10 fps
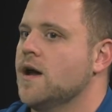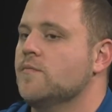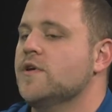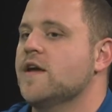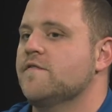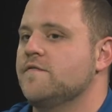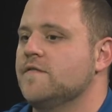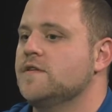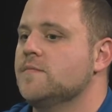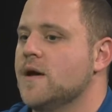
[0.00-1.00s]
We have
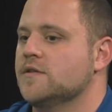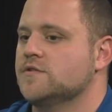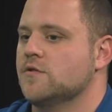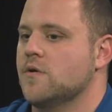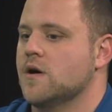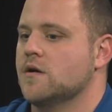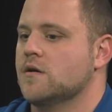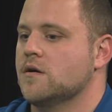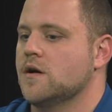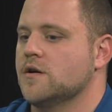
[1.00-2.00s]
50 beds, so
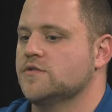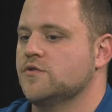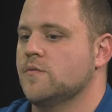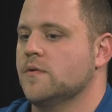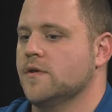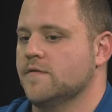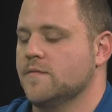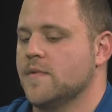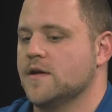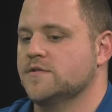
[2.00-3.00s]
our sober
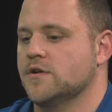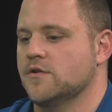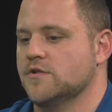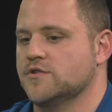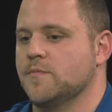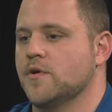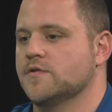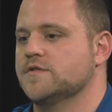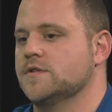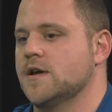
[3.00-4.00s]
living beds are dispersed